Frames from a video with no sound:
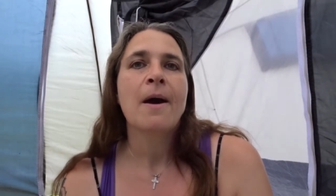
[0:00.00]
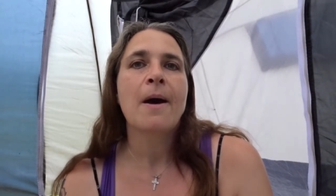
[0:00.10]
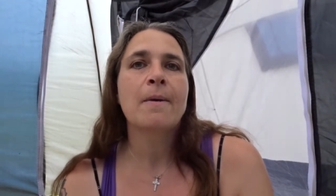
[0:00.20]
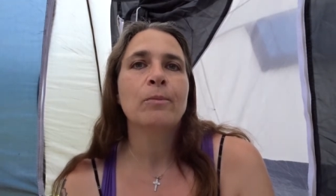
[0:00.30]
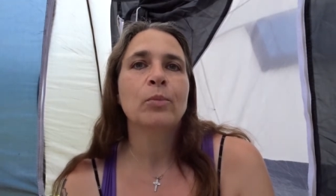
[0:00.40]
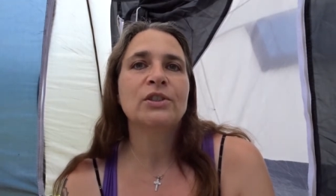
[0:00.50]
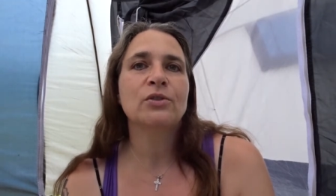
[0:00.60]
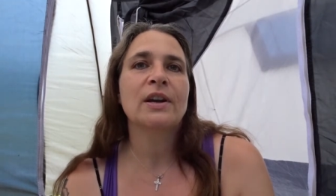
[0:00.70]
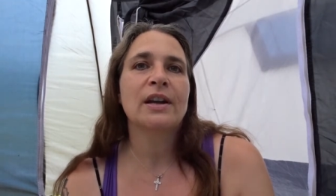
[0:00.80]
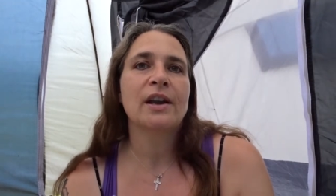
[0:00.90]
um, we
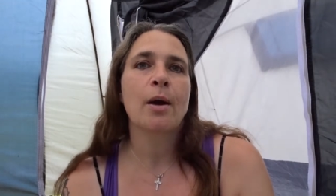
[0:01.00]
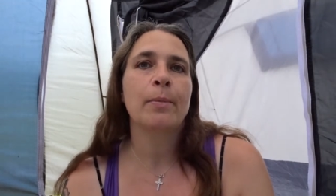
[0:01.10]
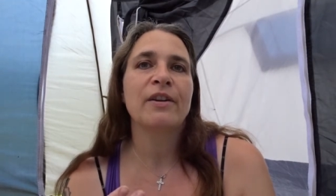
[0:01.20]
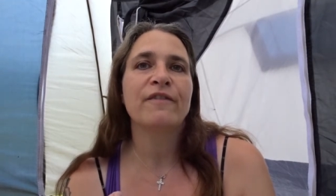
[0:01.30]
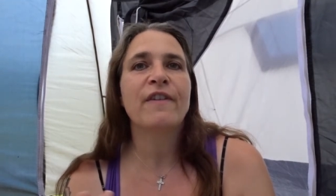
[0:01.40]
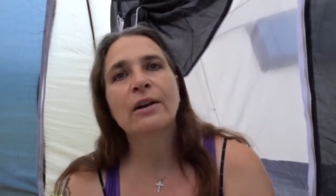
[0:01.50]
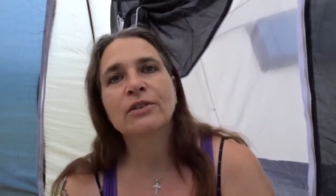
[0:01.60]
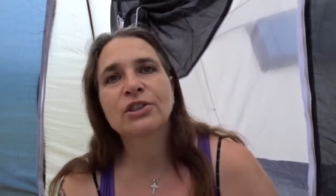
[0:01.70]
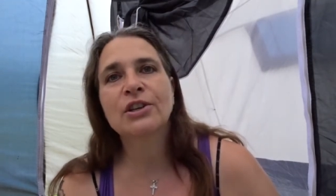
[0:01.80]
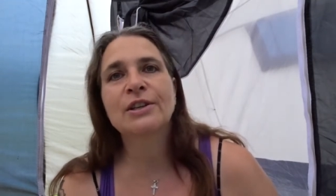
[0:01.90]
do get a couple of
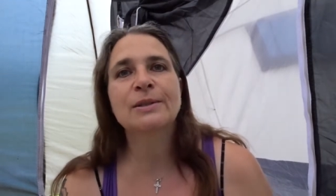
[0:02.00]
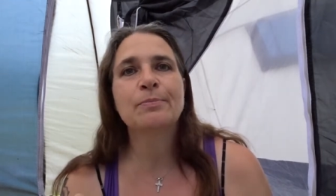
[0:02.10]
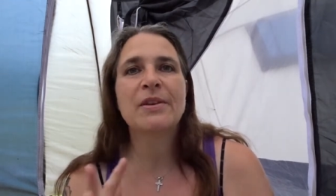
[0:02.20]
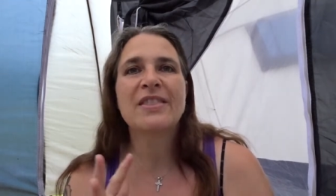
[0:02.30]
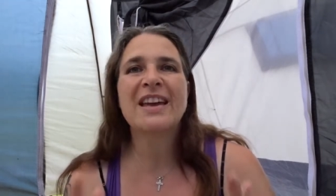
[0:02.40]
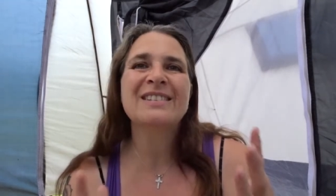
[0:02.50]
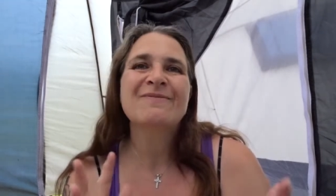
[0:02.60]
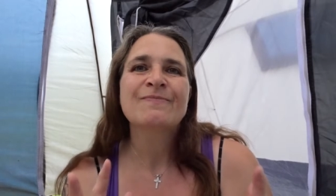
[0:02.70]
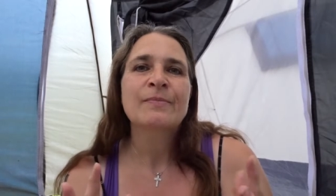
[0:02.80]
vouchers, but then